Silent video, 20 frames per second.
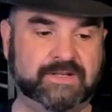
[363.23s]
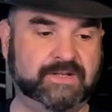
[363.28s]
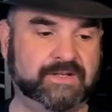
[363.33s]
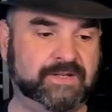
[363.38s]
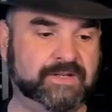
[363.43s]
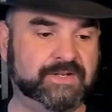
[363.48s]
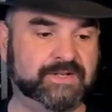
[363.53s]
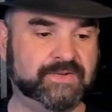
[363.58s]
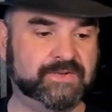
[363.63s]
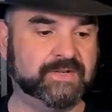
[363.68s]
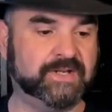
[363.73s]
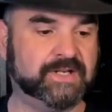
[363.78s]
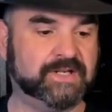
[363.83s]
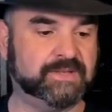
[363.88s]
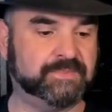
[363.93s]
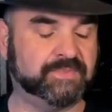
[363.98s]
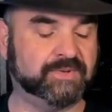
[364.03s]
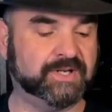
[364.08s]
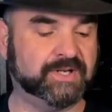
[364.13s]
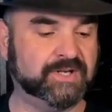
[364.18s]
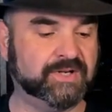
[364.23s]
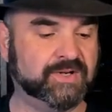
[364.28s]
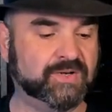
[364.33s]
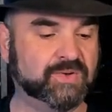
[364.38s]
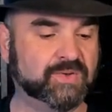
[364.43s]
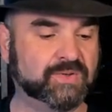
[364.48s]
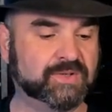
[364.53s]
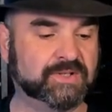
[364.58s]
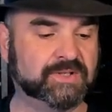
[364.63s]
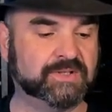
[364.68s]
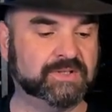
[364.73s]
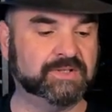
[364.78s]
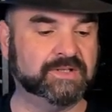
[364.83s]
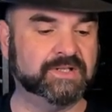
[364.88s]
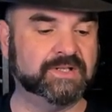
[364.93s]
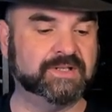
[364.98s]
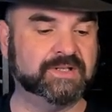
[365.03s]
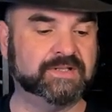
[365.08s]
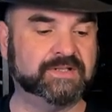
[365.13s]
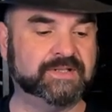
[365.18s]
you do get a pretty cool
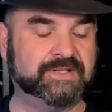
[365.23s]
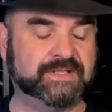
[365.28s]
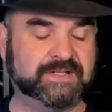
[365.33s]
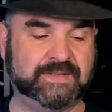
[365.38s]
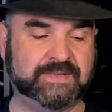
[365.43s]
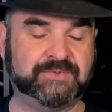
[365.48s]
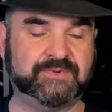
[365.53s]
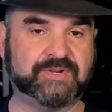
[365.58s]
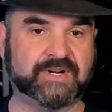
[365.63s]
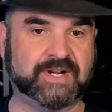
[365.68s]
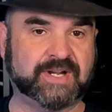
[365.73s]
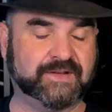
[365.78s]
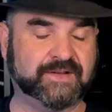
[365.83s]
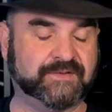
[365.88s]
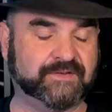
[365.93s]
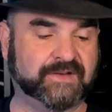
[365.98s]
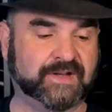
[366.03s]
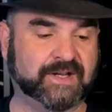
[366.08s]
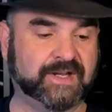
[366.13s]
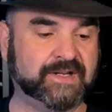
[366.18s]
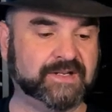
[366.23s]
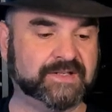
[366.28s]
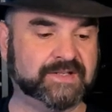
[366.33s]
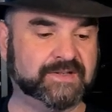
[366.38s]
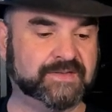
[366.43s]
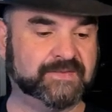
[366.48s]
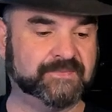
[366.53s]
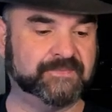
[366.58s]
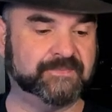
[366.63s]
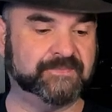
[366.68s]
tip drag effect.